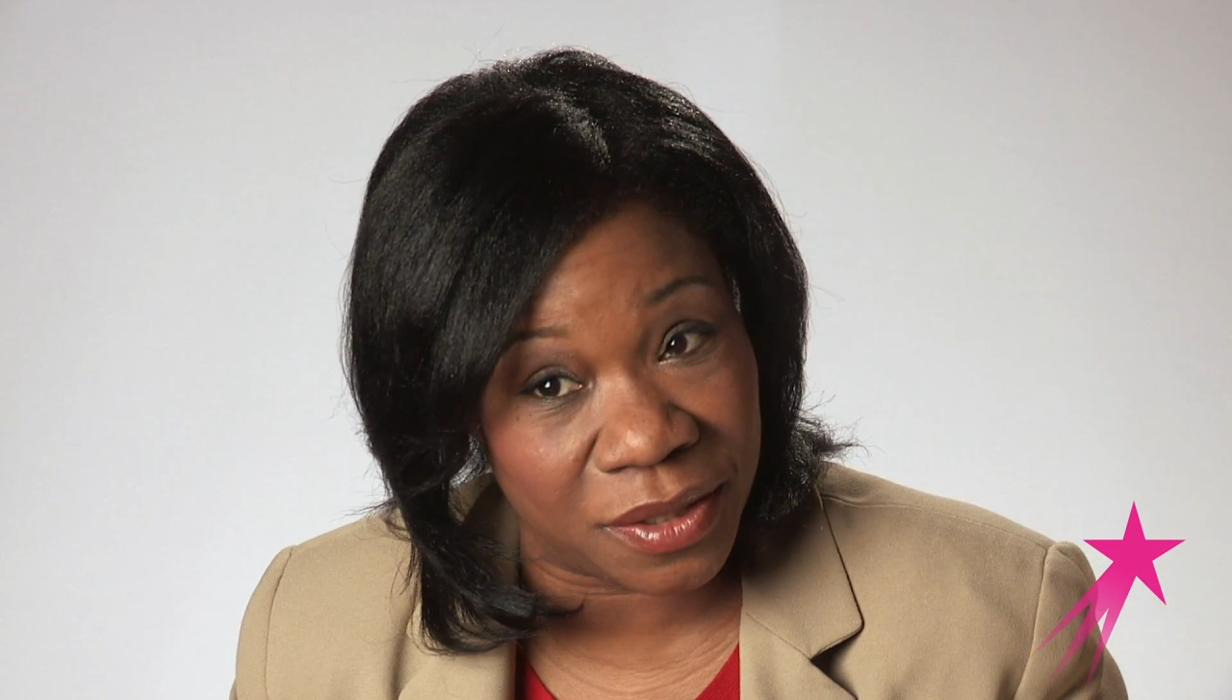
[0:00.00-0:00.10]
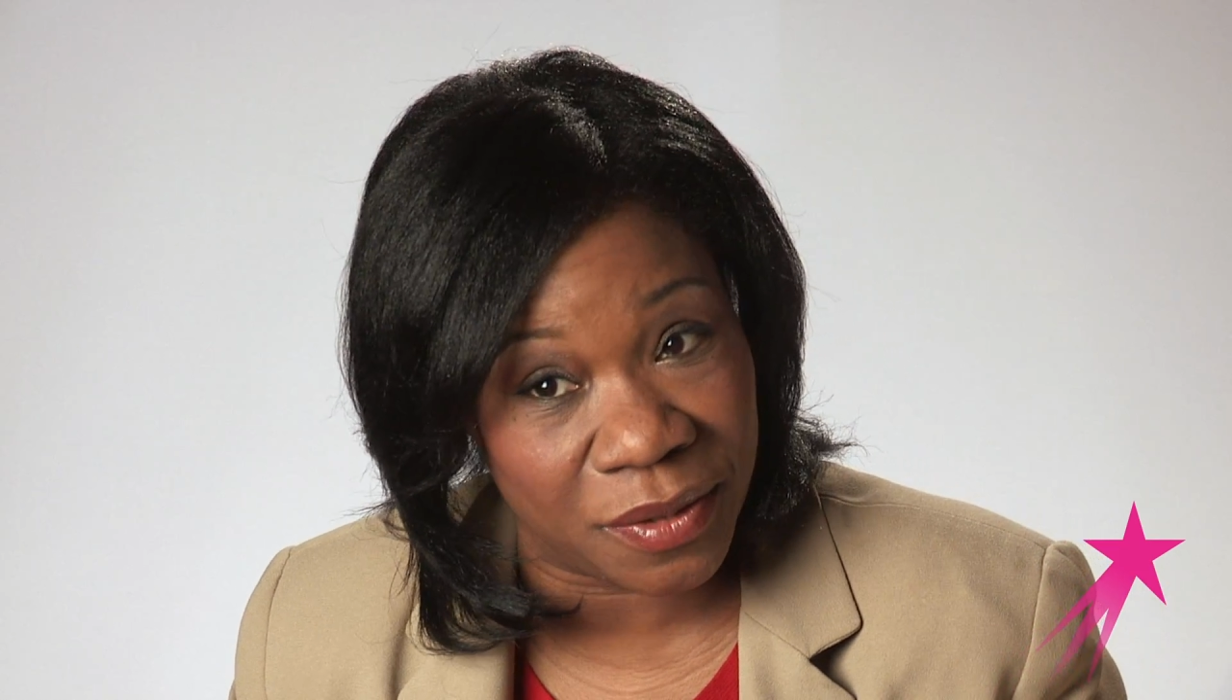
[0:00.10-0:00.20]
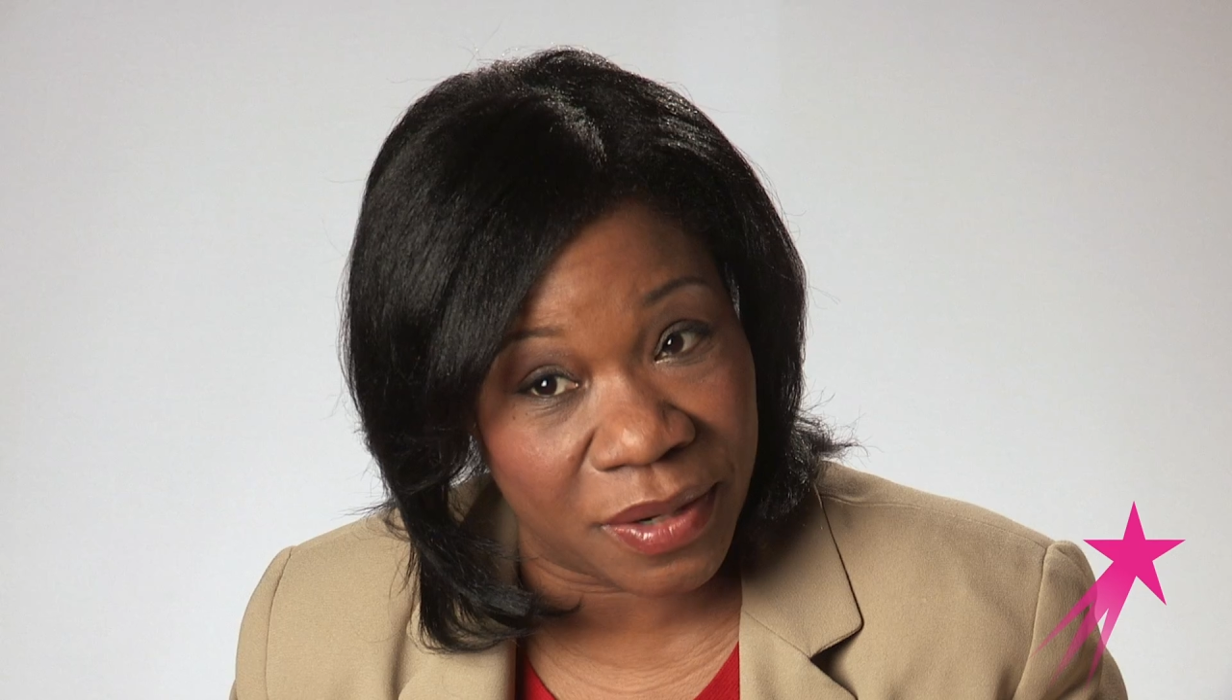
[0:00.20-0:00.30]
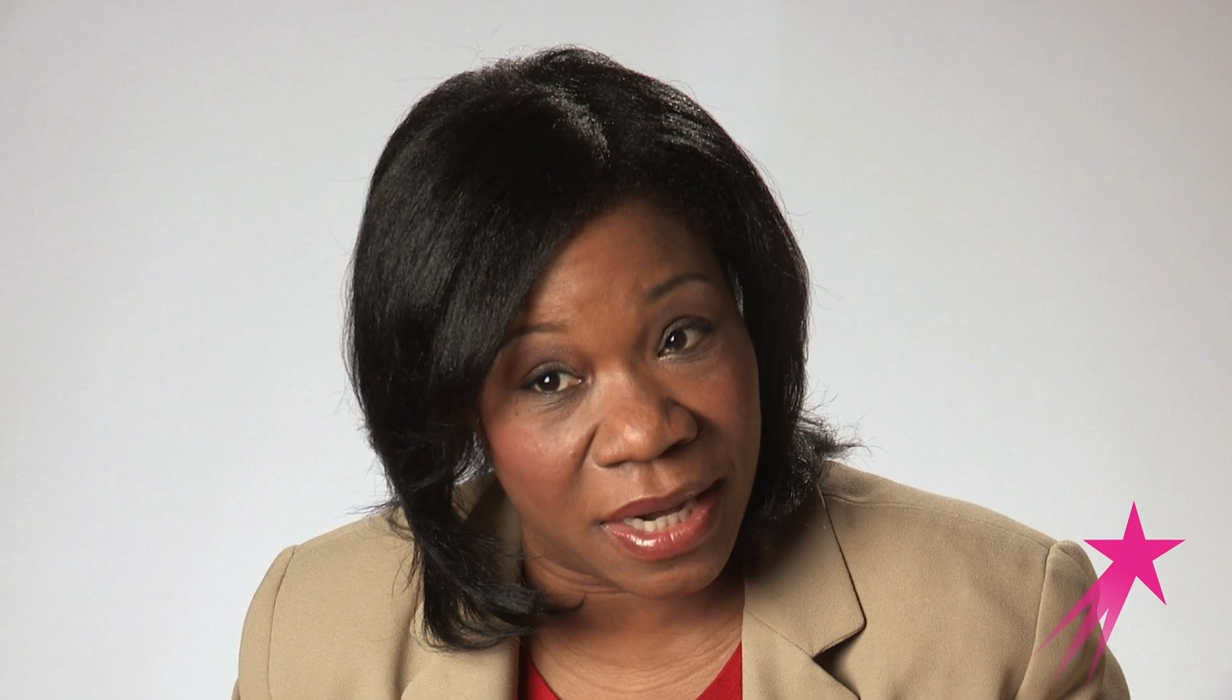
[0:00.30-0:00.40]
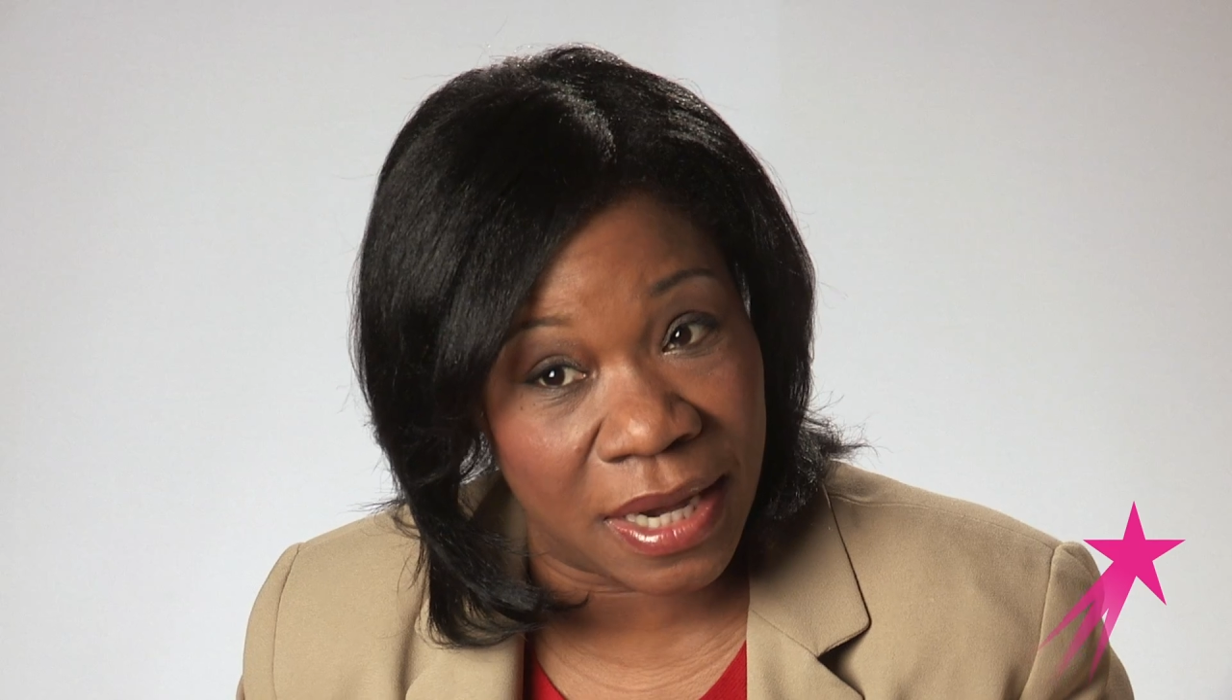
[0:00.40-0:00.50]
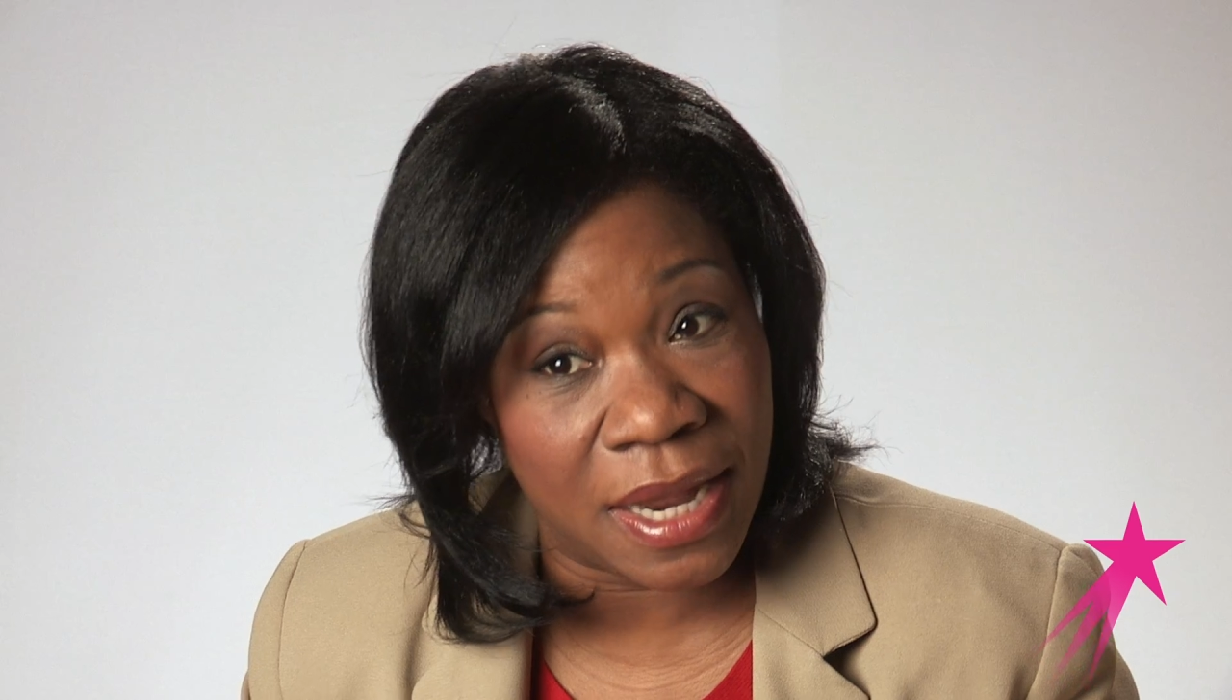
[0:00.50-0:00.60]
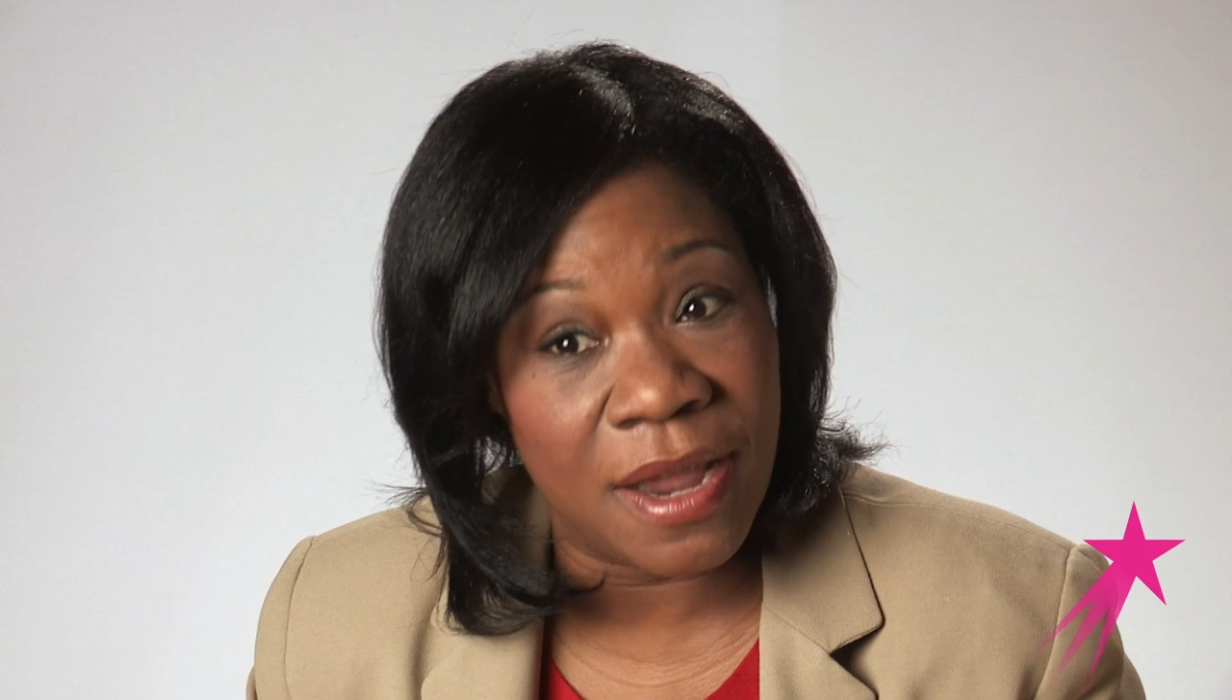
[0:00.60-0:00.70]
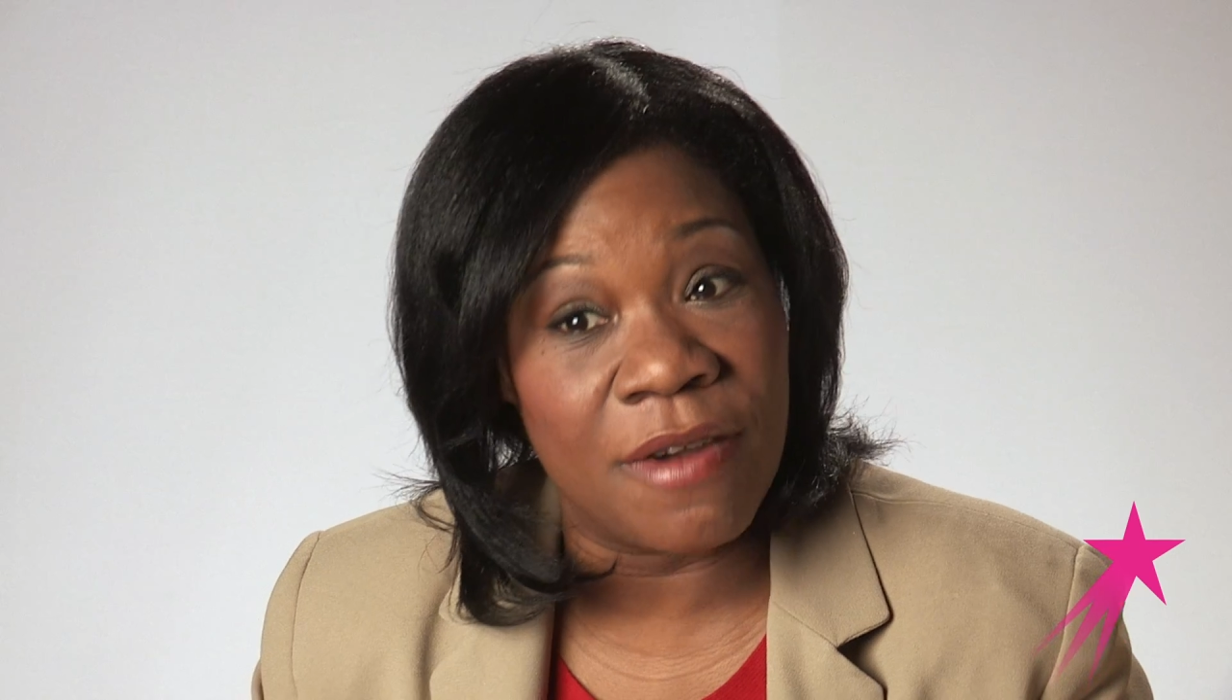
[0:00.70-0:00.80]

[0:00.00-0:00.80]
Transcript: degree